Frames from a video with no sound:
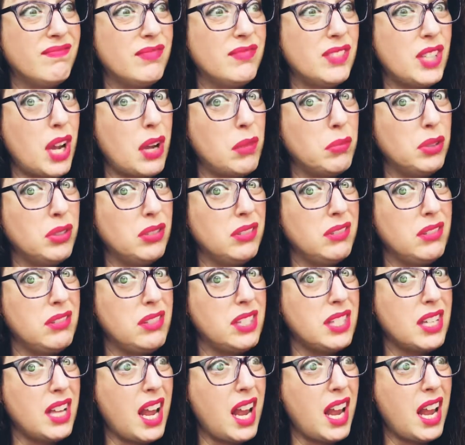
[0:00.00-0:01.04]
Tom
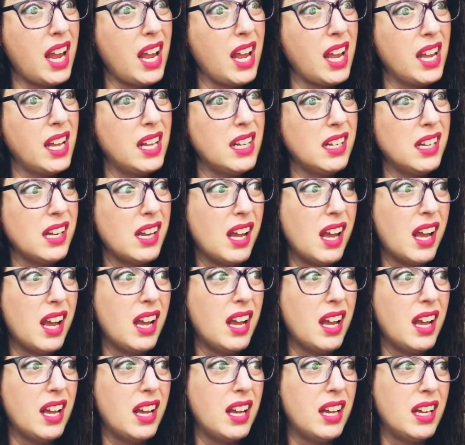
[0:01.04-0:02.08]
Cruise and
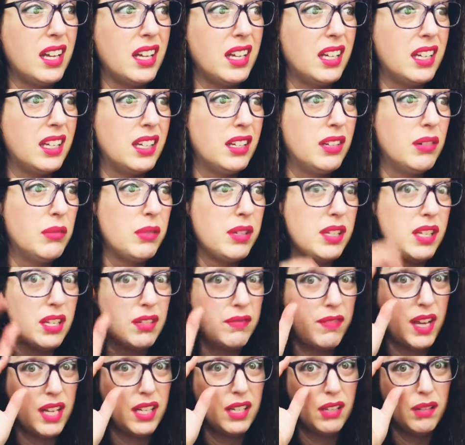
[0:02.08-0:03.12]
what's his
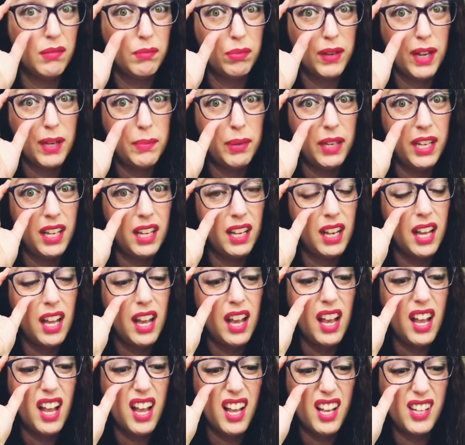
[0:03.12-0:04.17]
face? Brad Pitt.
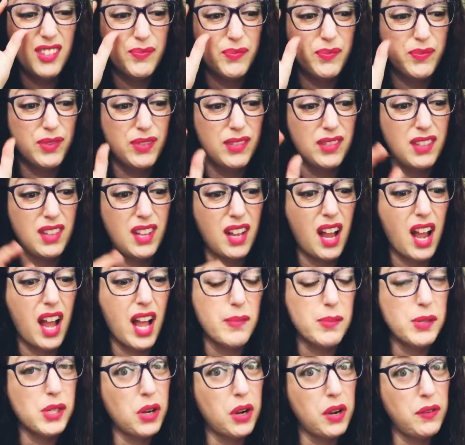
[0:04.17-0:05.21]

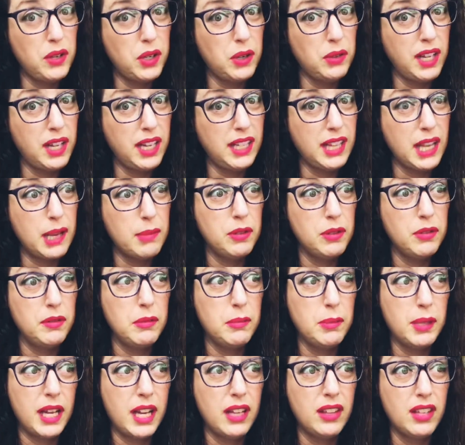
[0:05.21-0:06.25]
Sorry if you don't like that movie,
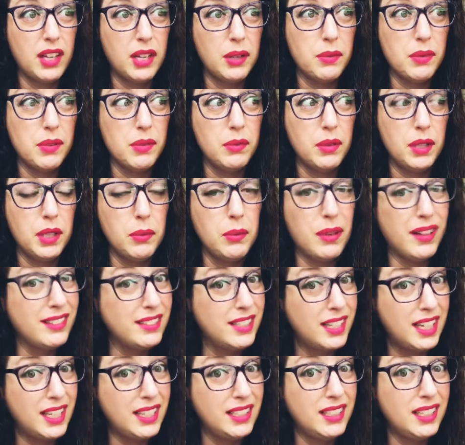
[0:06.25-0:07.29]
but I thought it was really well
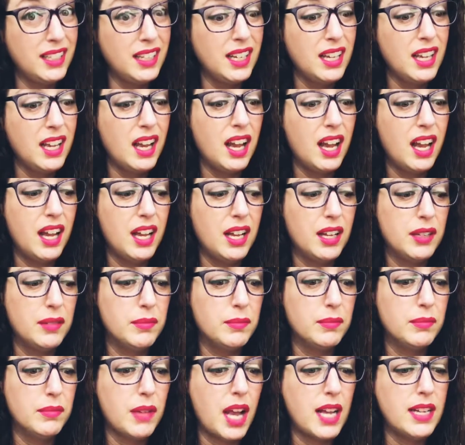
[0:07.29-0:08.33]
done.
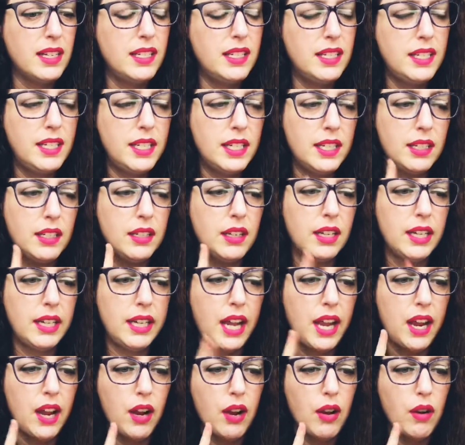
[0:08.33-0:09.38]
I didn't
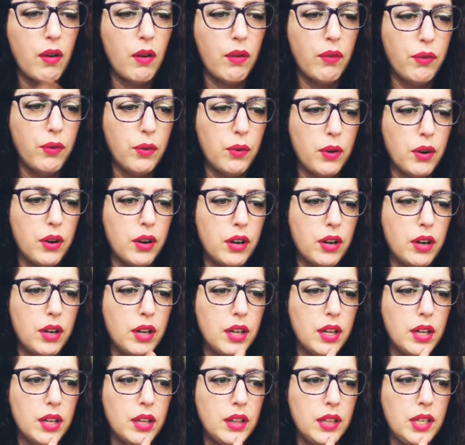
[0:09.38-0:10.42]
care for
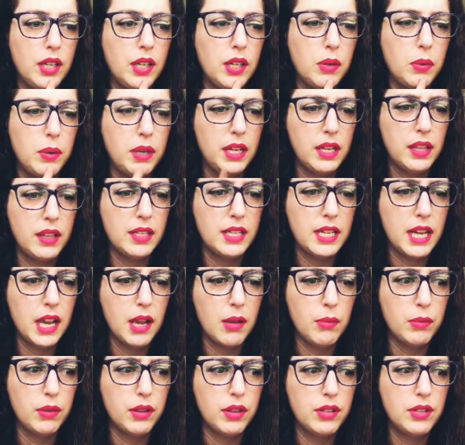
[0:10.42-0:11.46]
the Queen of the
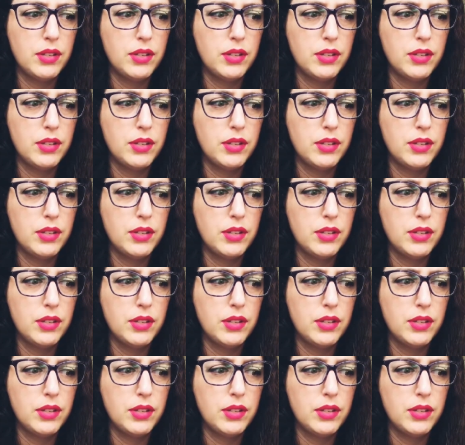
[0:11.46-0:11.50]
Damned with